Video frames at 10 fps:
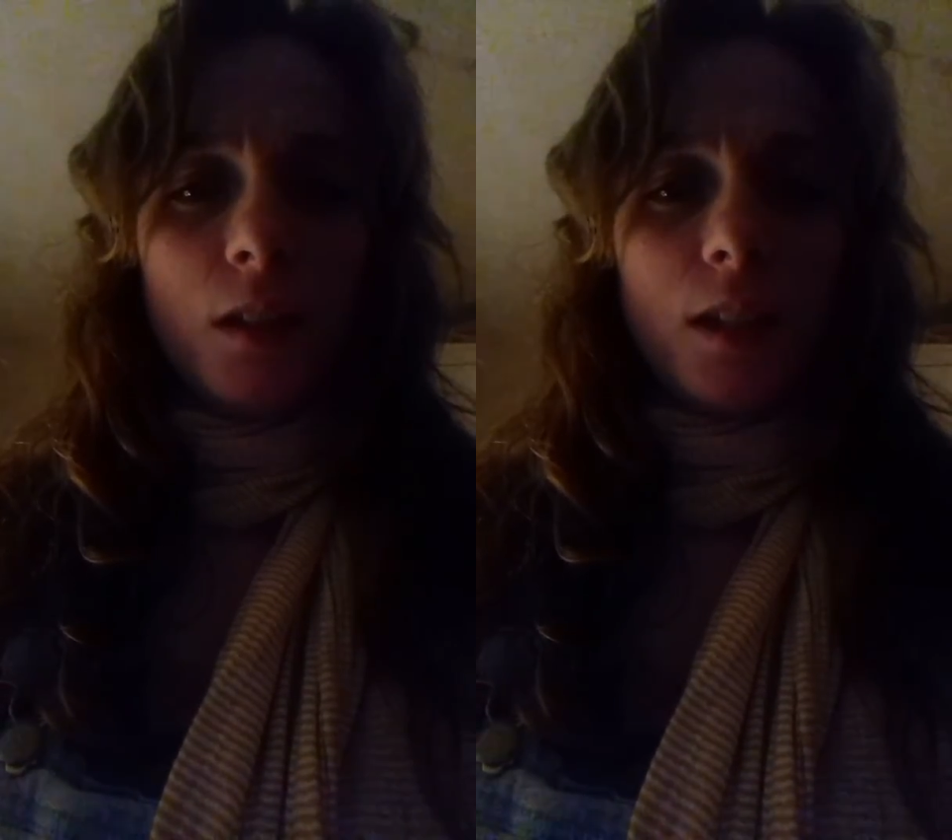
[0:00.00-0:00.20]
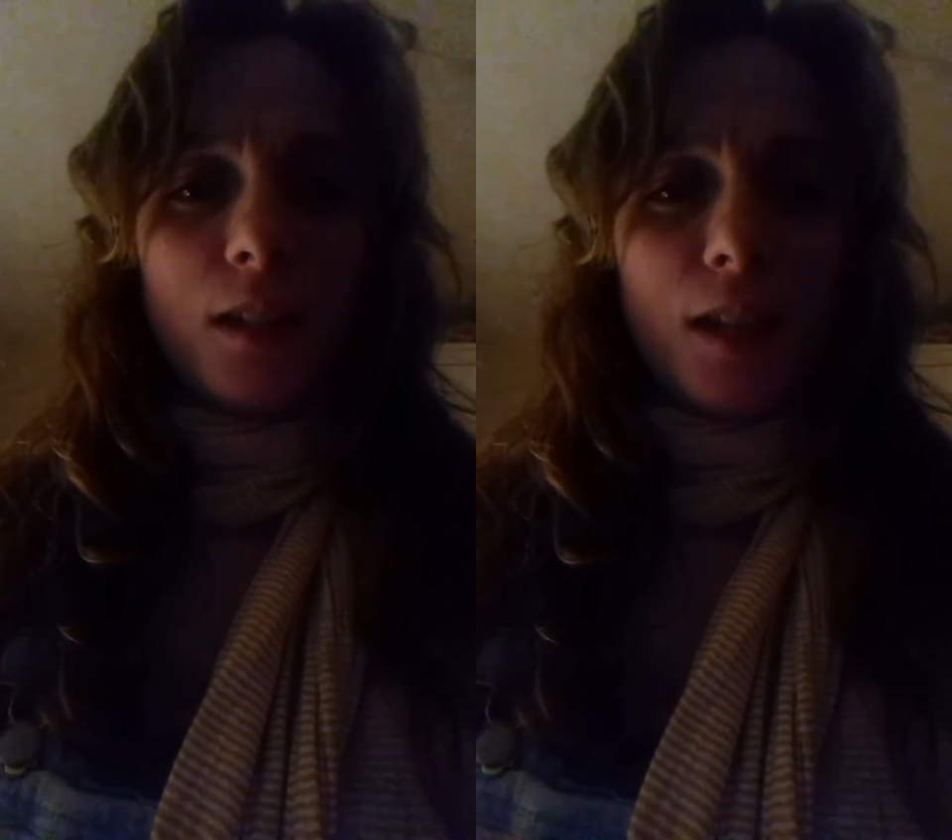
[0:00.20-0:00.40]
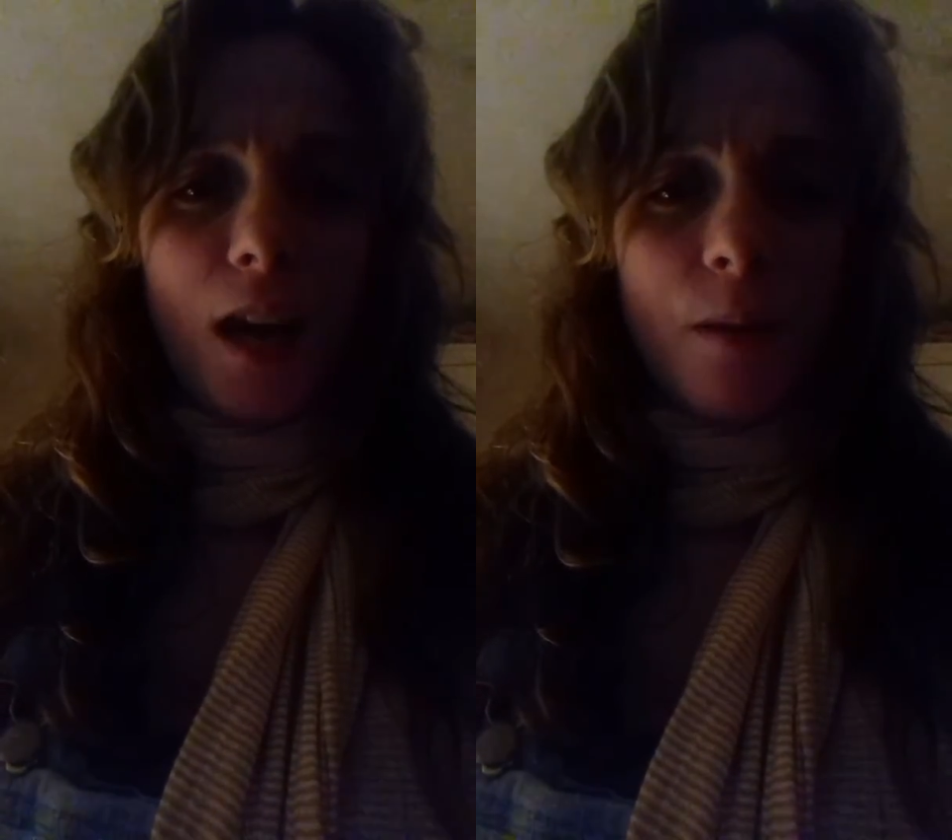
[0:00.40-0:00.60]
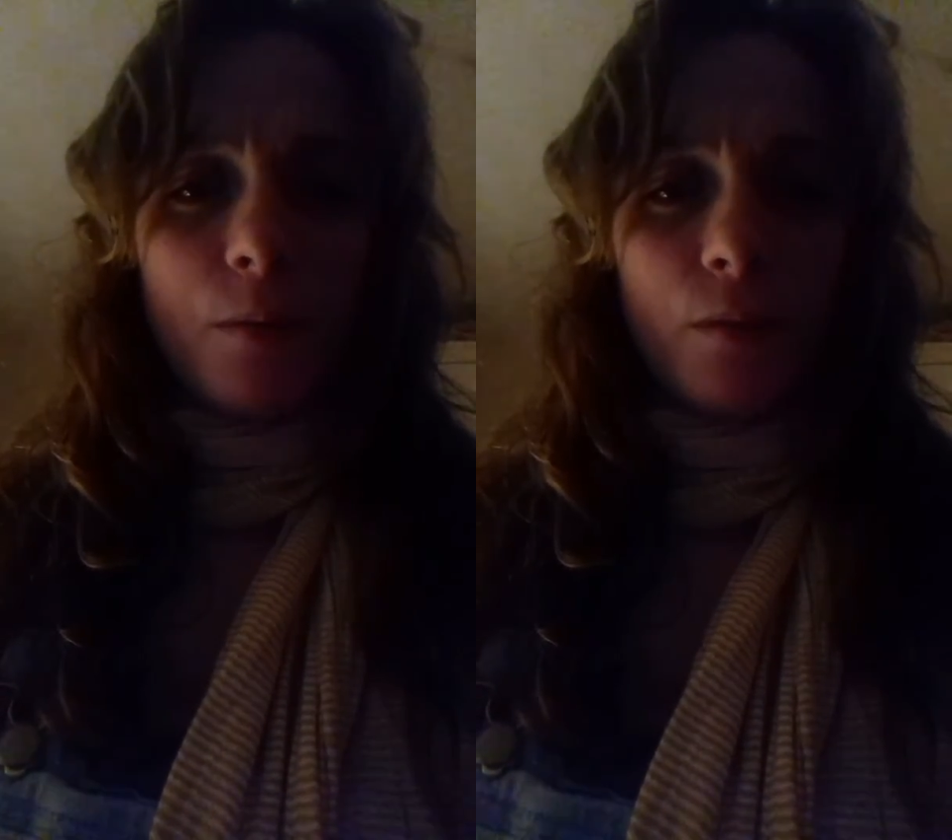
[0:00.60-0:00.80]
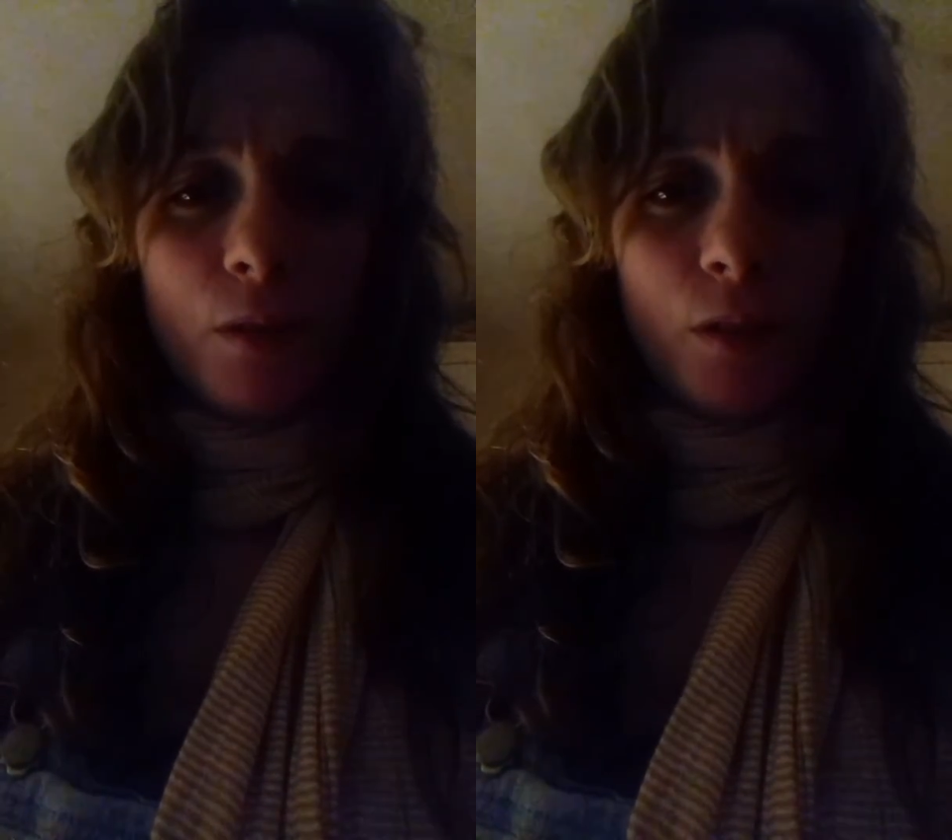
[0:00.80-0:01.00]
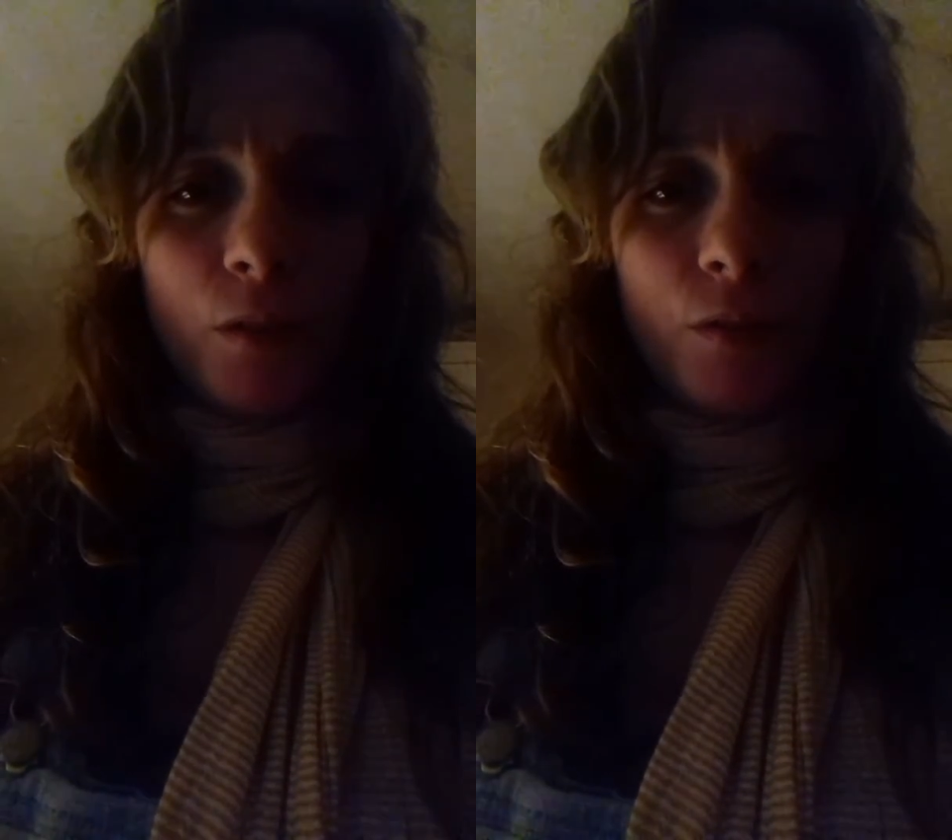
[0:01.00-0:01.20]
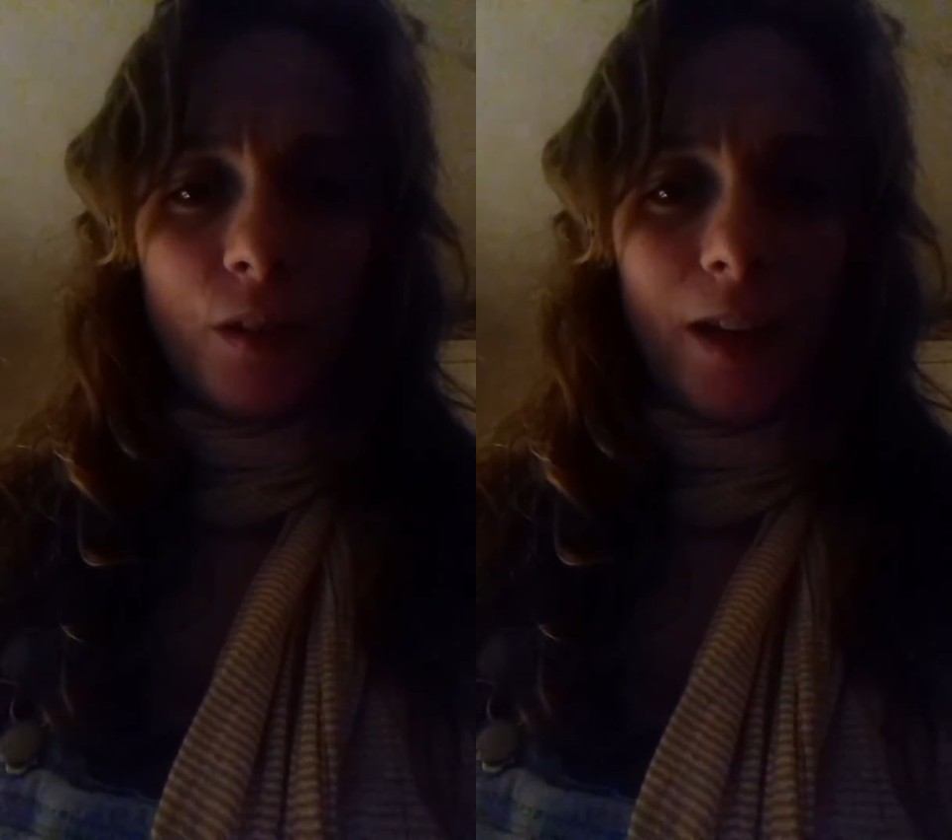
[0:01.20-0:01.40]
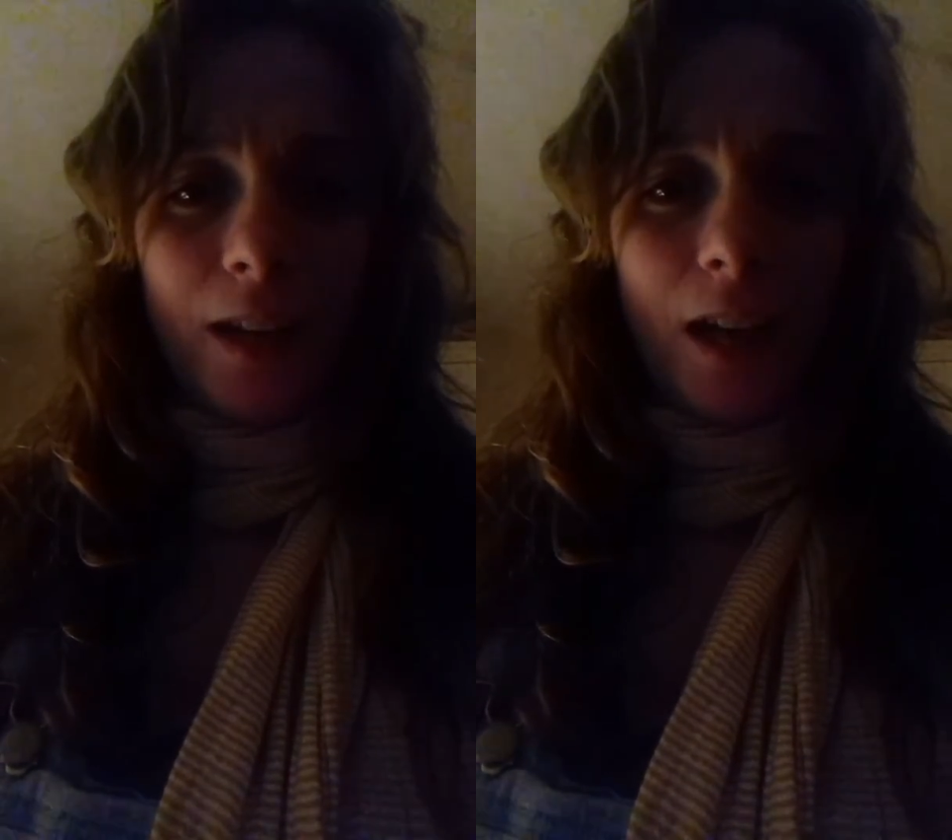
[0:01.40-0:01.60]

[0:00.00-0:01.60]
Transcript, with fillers: It's a type of love that